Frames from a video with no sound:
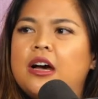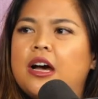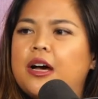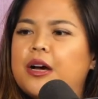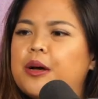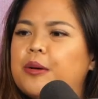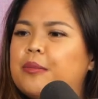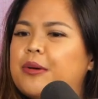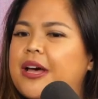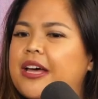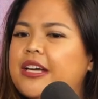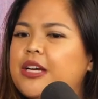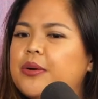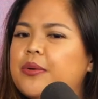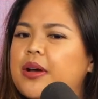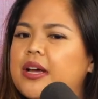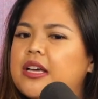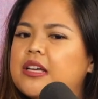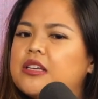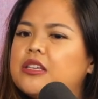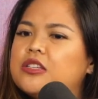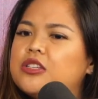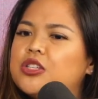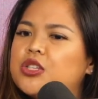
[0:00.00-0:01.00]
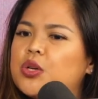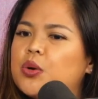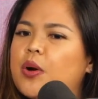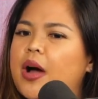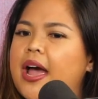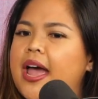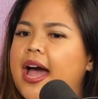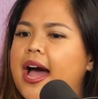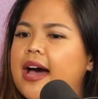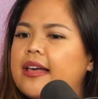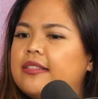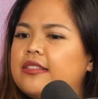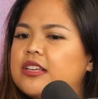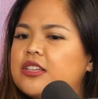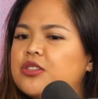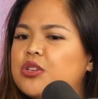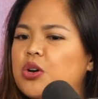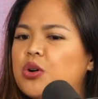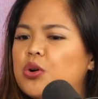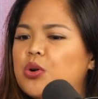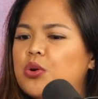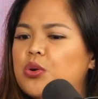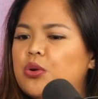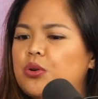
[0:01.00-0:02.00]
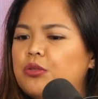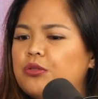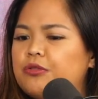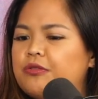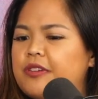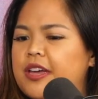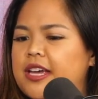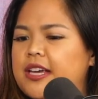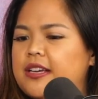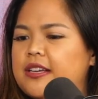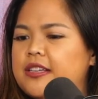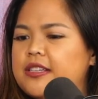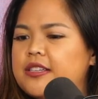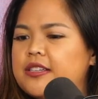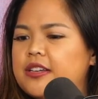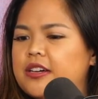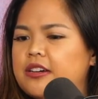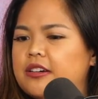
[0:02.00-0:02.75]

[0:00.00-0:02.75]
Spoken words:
But anyway, so I had this whole phase